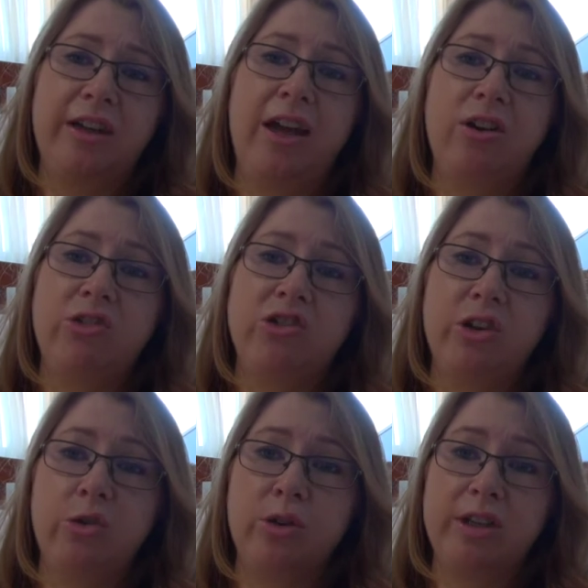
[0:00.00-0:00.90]
I had no
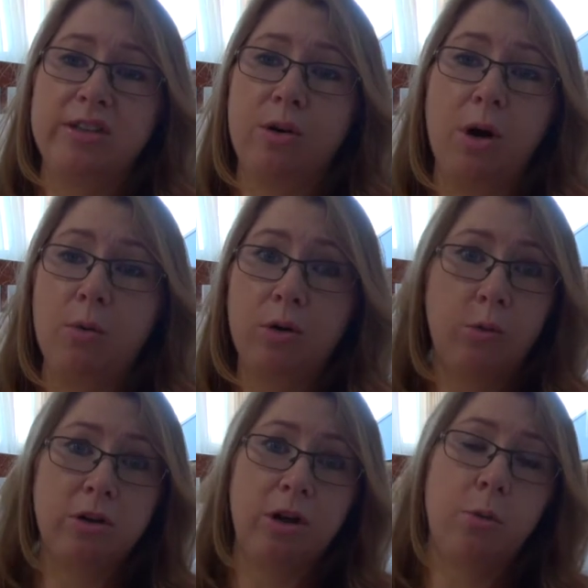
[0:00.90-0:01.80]
cheer cookies. I
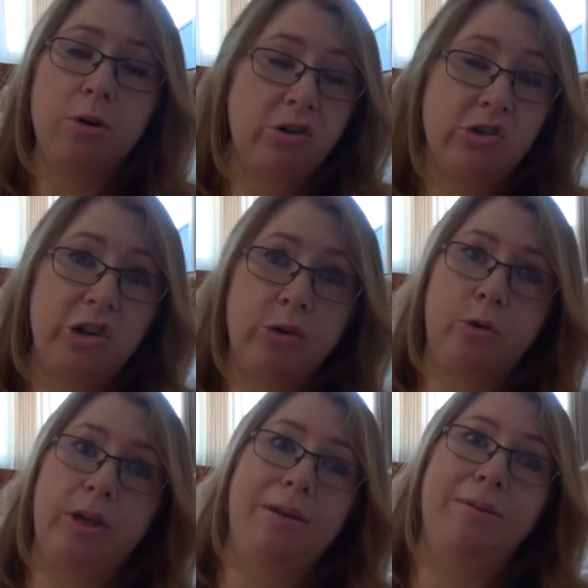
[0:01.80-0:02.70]
wanted a cheer
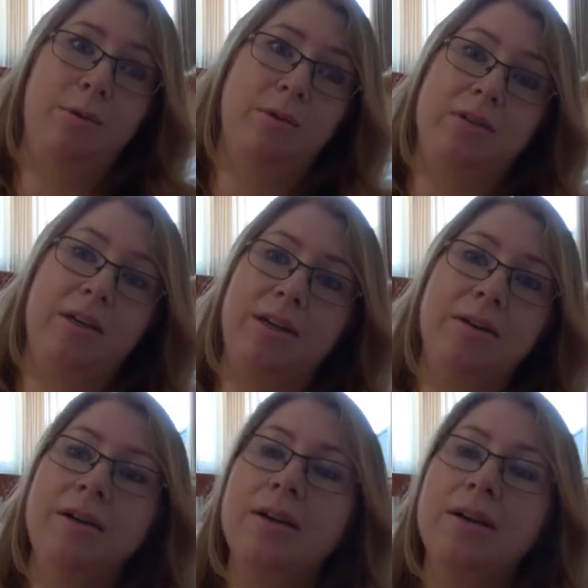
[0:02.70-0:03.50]
cookie, but there wasn't any.